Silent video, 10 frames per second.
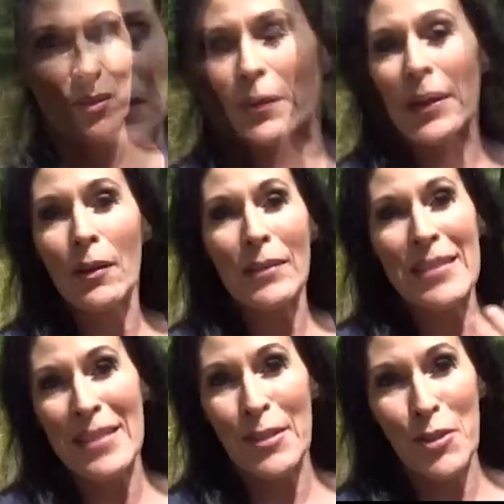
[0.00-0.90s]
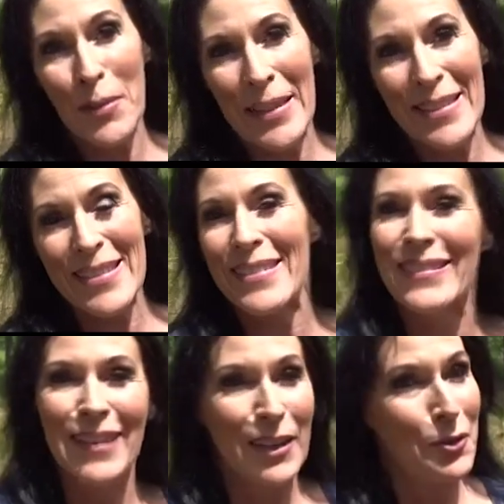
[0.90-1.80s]
We can only see the trees,
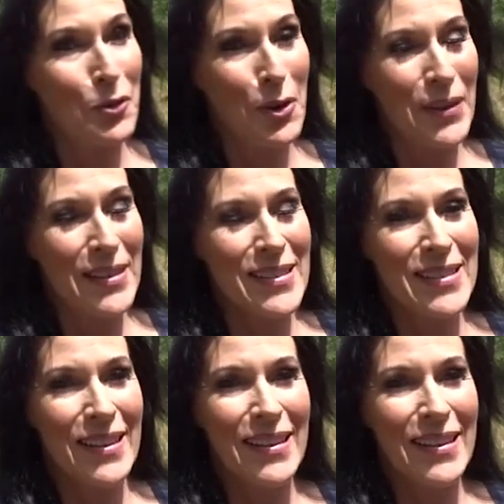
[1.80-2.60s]
not the forest.